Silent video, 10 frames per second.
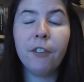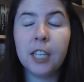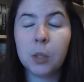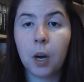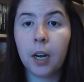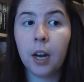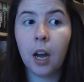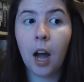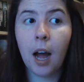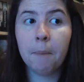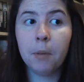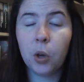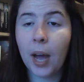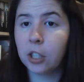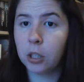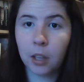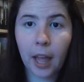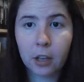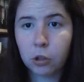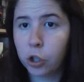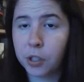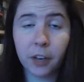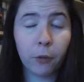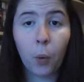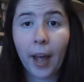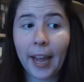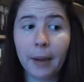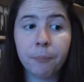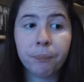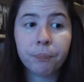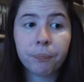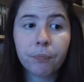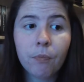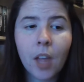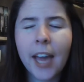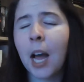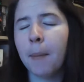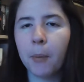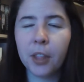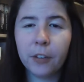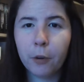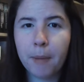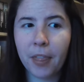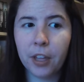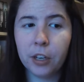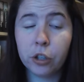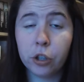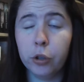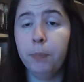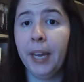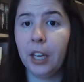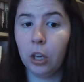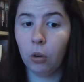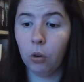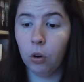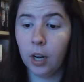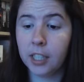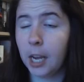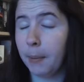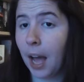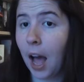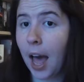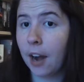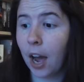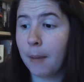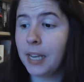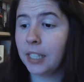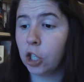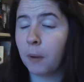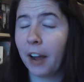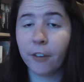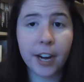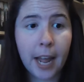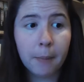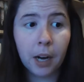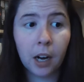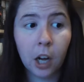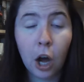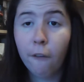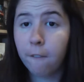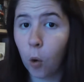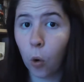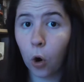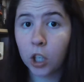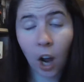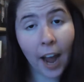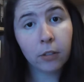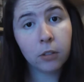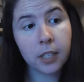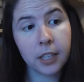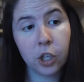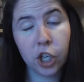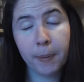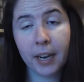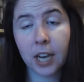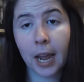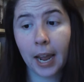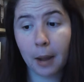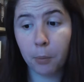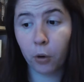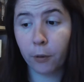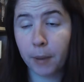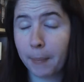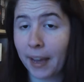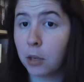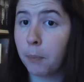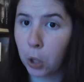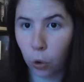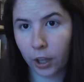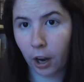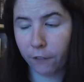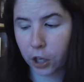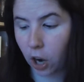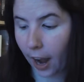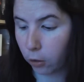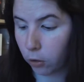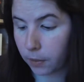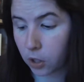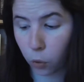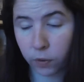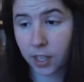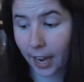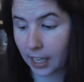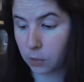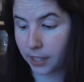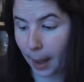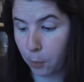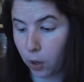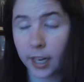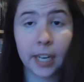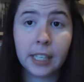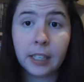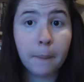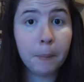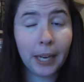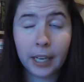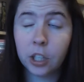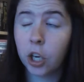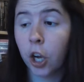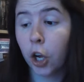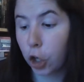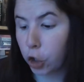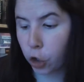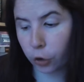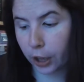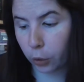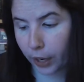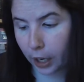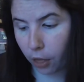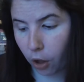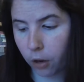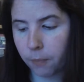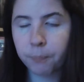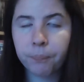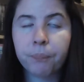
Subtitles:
For this one, you had to like choose a different way, like come up with a different method to pick your TBR. And I messaged my friend Emma for titles, and then she picked a book for me based purely off the title. And School for Psychics was that book, and I did complete it during the readathon.